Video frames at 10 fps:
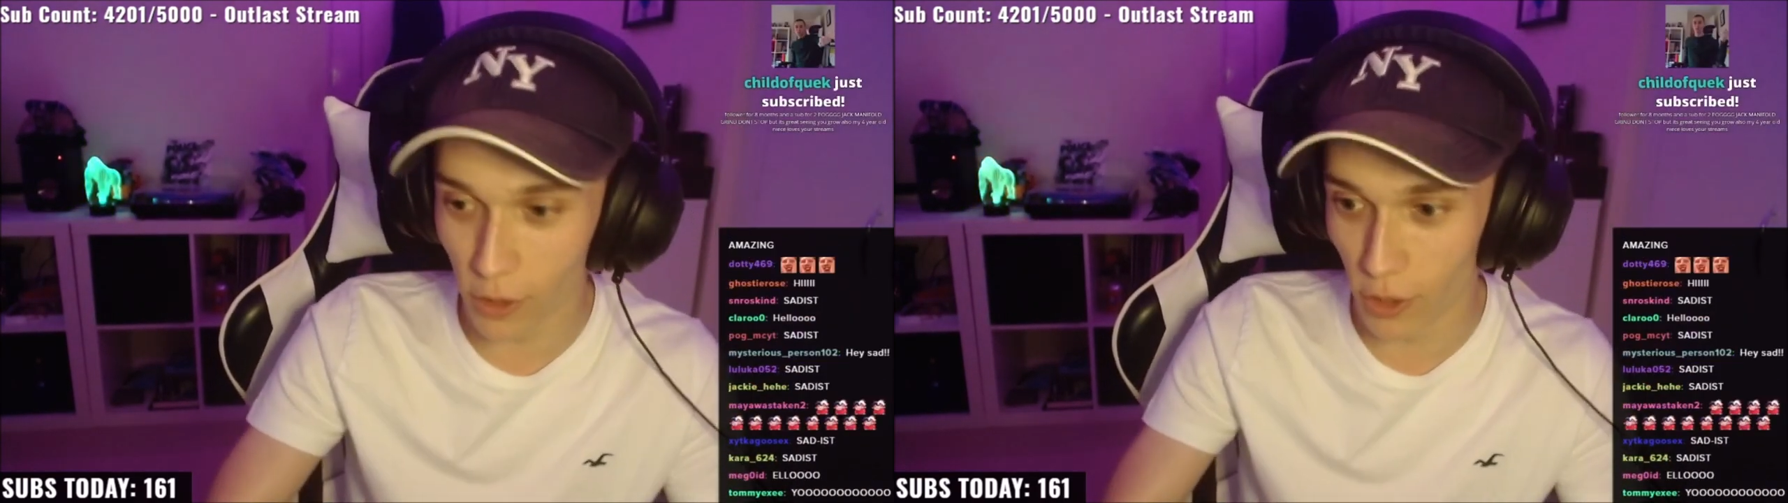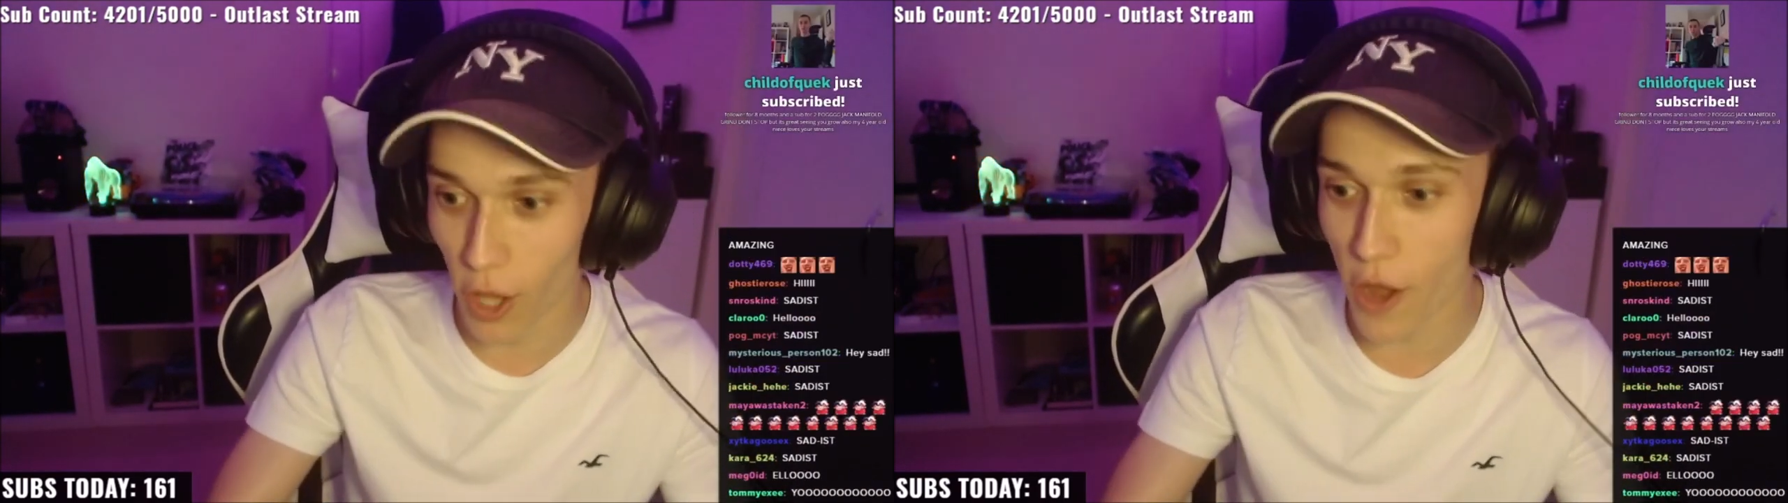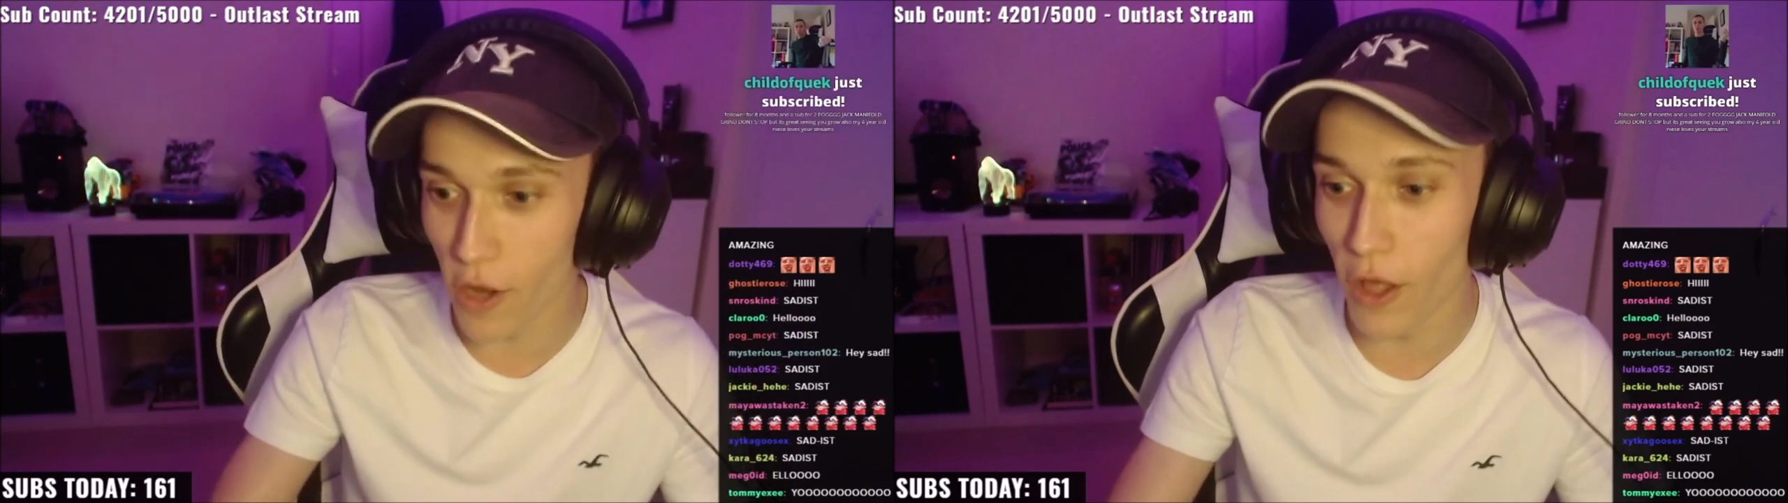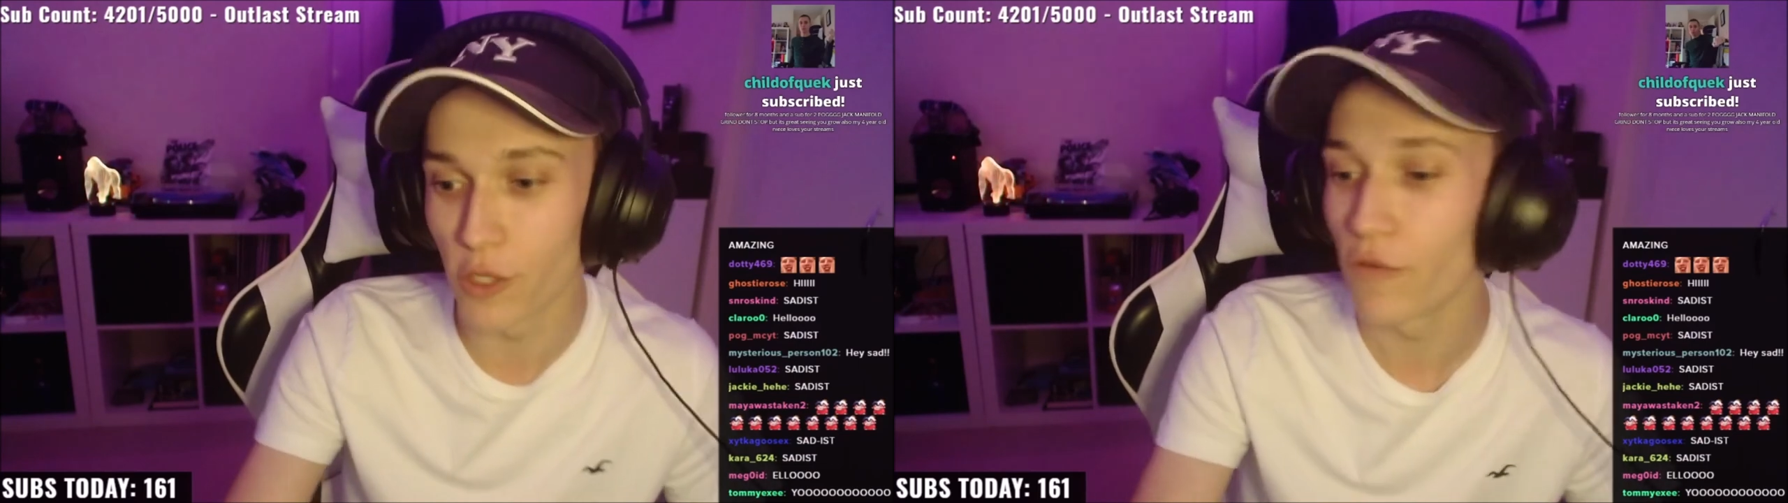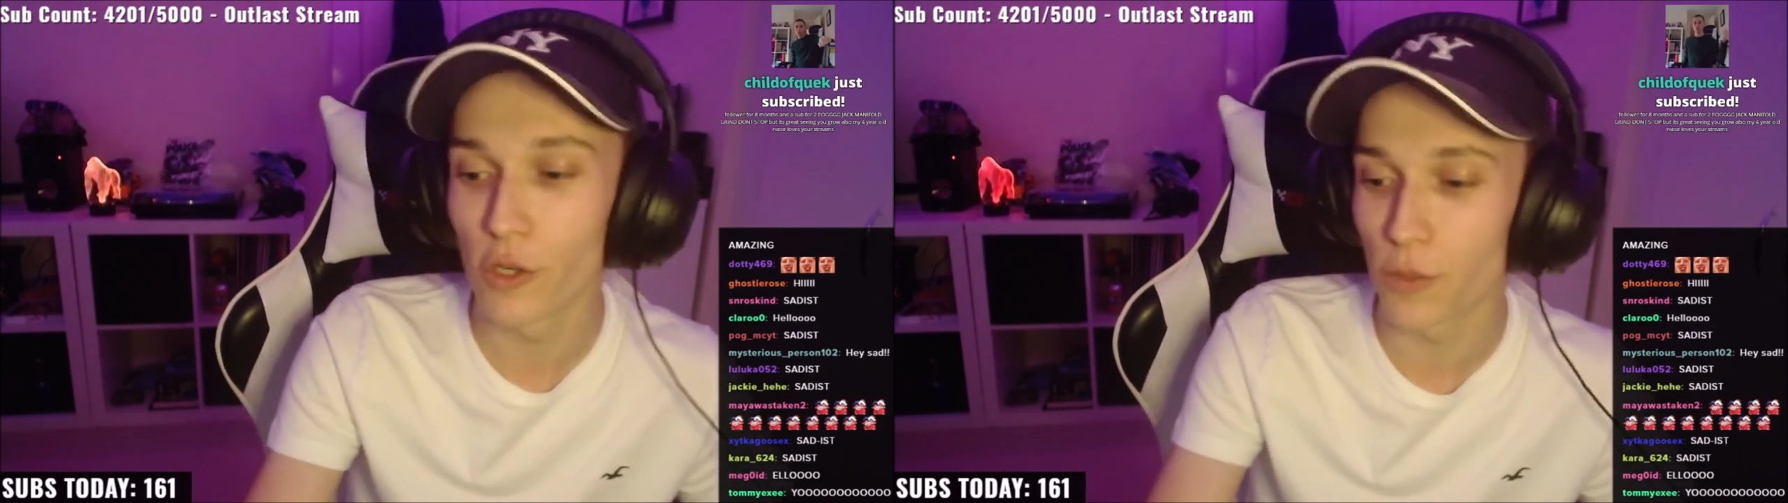learnt knowledge, or
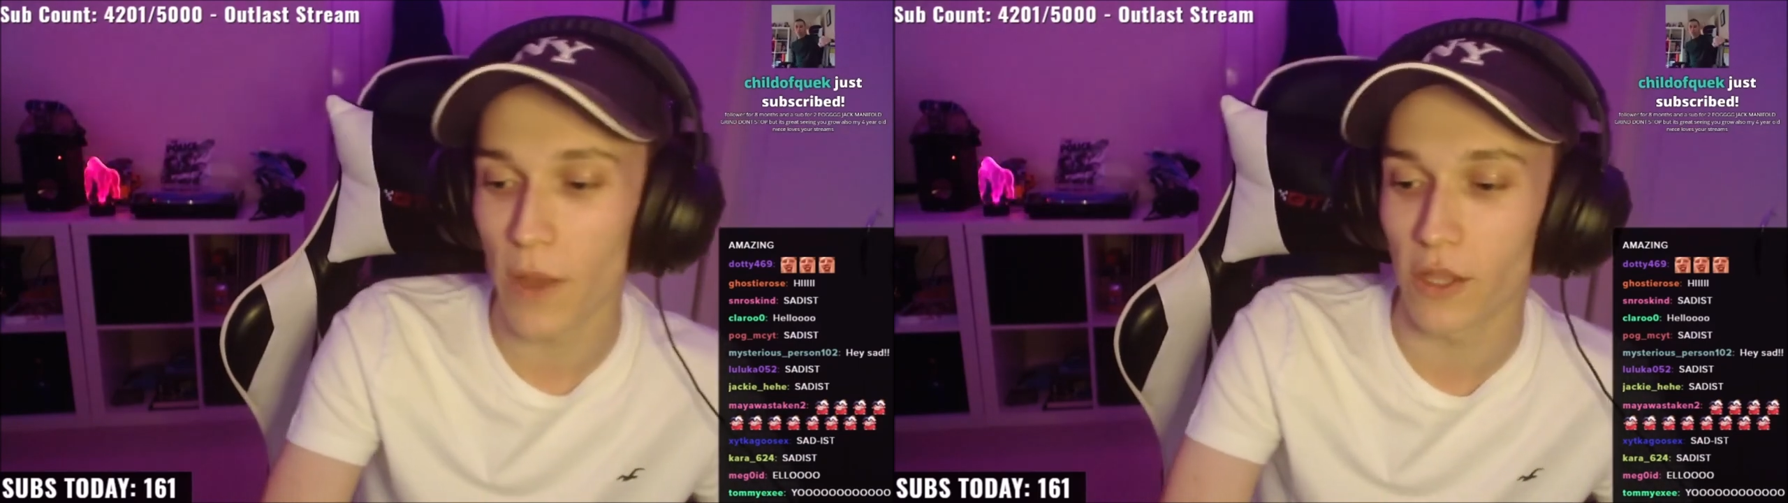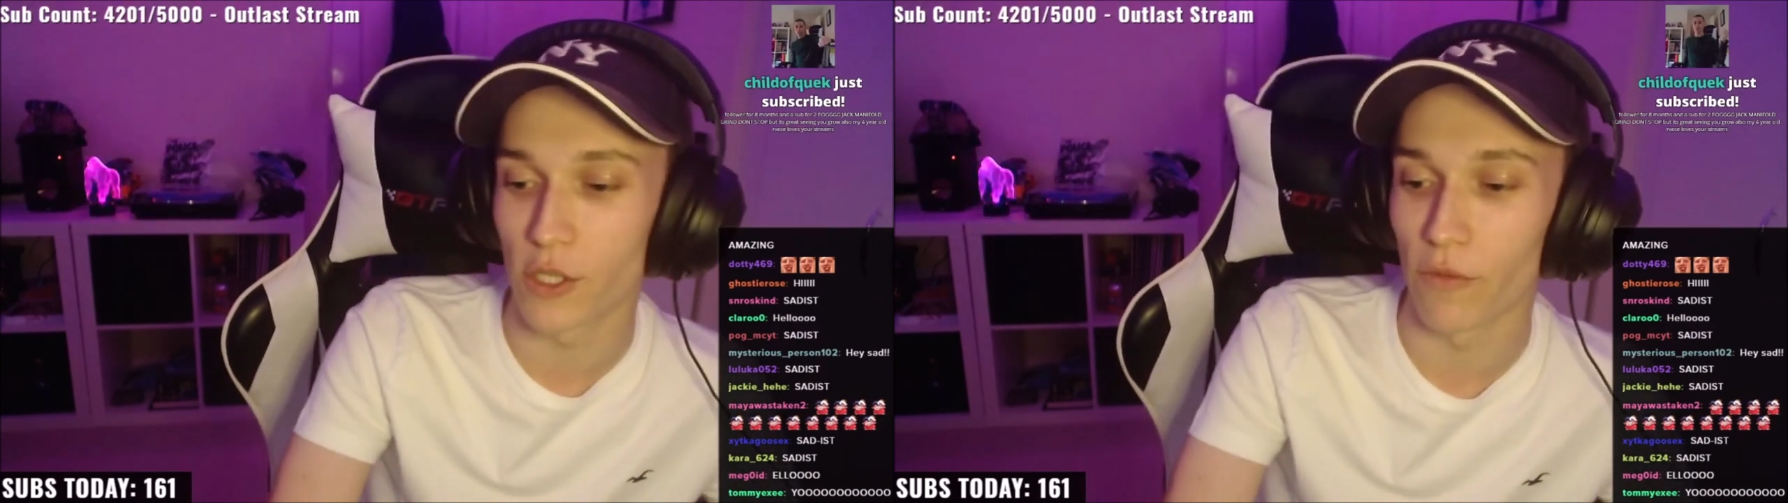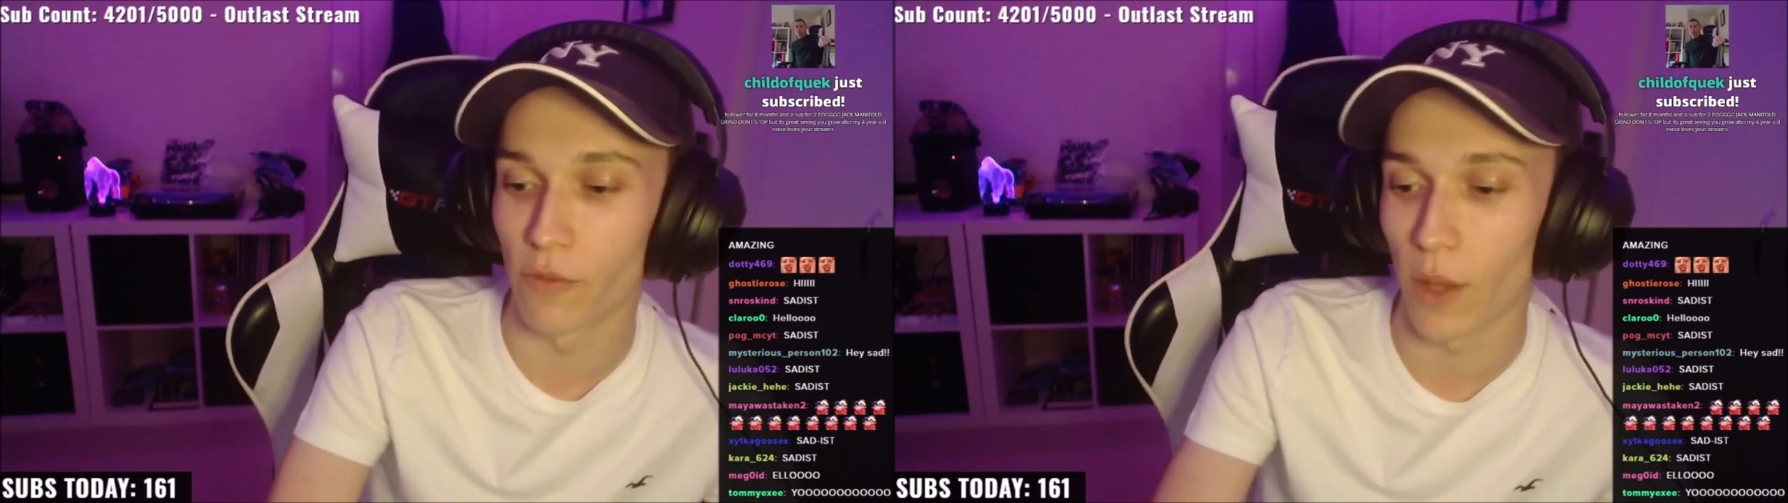have you just picked this up from,